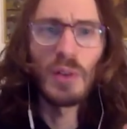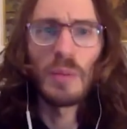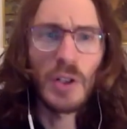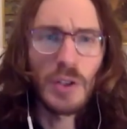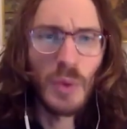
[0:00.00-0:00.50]

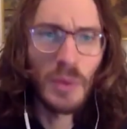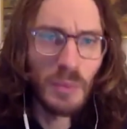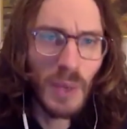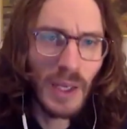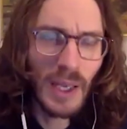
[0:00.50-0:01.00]
much with
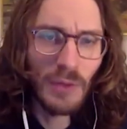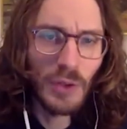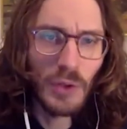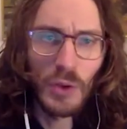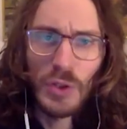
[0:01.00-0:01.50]
my kind of
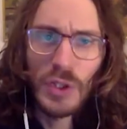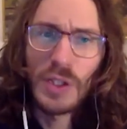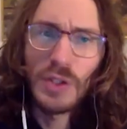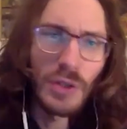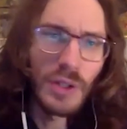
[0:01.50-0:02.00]
curiosity
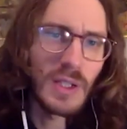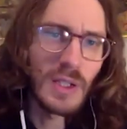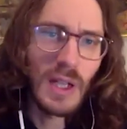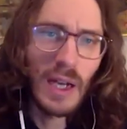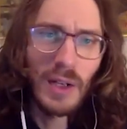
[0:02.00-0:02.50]
during this
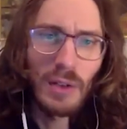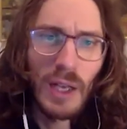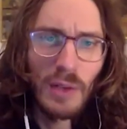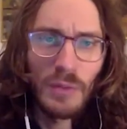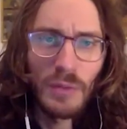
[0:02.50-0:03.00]
entire
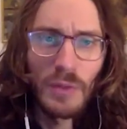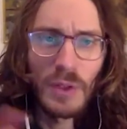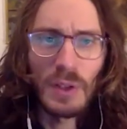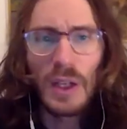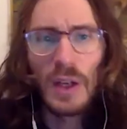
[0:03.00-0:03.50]
kind of
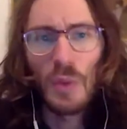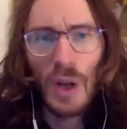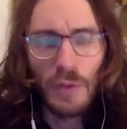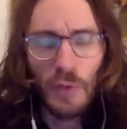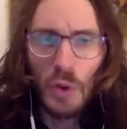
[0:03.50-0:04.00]
year when
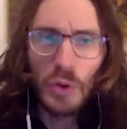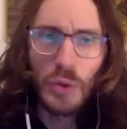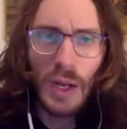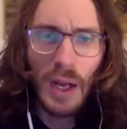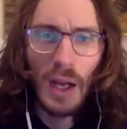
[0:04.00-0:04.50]
I followed
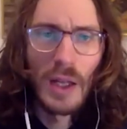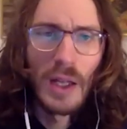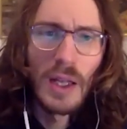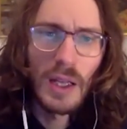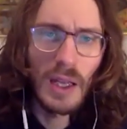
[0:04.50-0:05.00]
Greta,
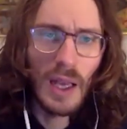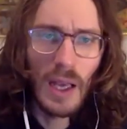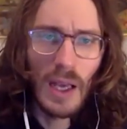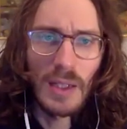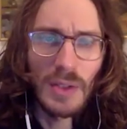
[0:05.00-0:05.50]

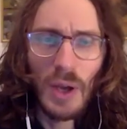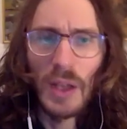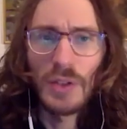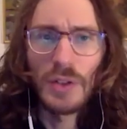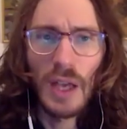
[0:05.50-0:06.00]
and
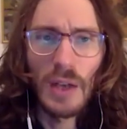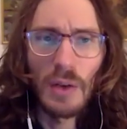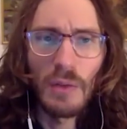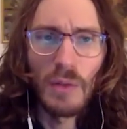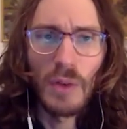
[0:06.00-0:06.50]
tried to kind
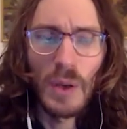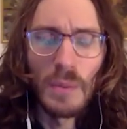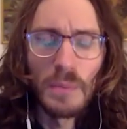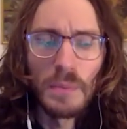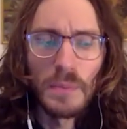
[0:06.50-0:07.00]
of
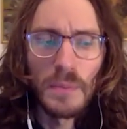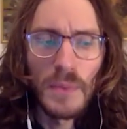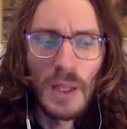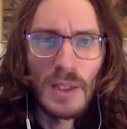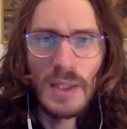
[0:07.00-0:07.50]

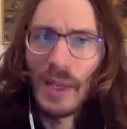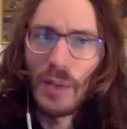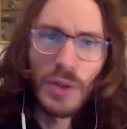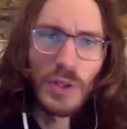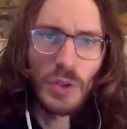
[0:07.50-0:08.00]
stay
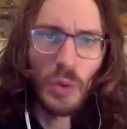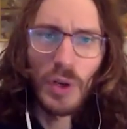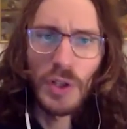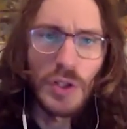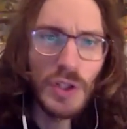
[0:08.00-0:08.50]
with the
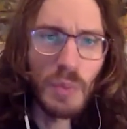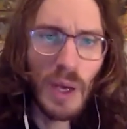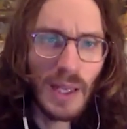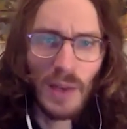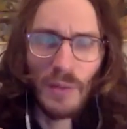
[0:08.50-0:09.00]
story just
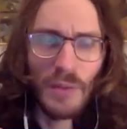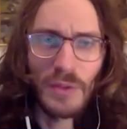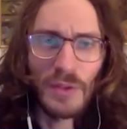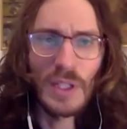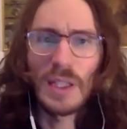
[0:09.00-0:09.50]
by kind of
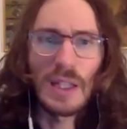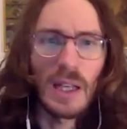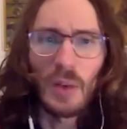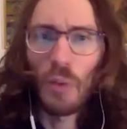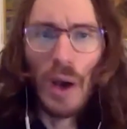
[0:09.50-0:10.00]
seeing
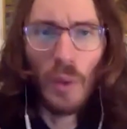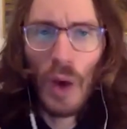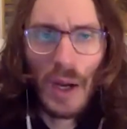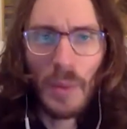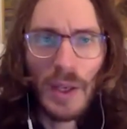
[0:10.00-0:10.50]
like
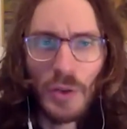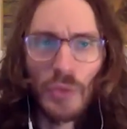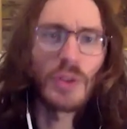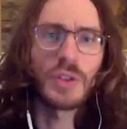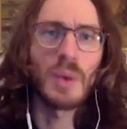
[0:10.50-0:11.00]
what am I
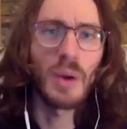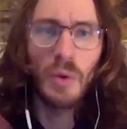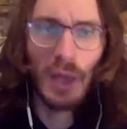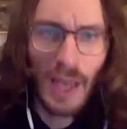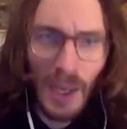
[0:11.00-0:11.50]
curious about.
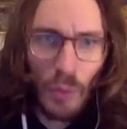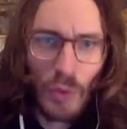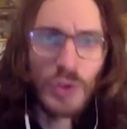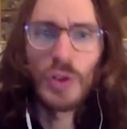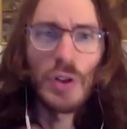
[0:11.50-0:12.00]
Okay, I
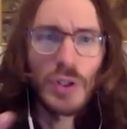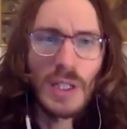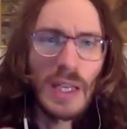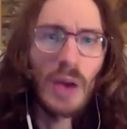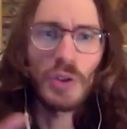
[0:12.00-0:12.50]
want to
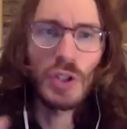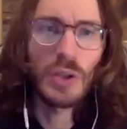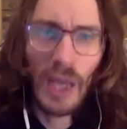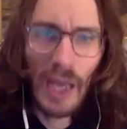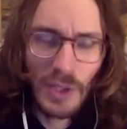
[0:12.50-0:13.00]
see how she
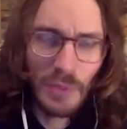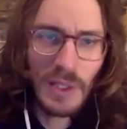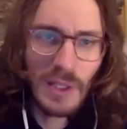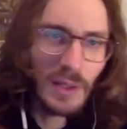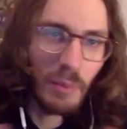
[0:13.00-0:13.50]
reacts
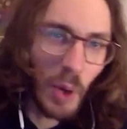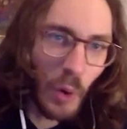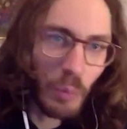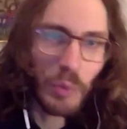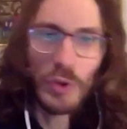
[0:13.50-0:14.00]
meeting the
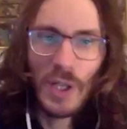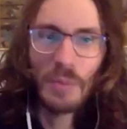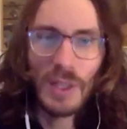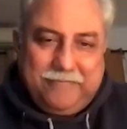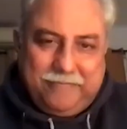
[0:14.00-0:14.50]
Pope or
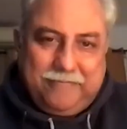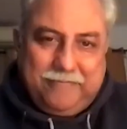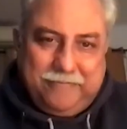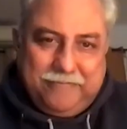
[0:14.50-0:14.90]
something. Then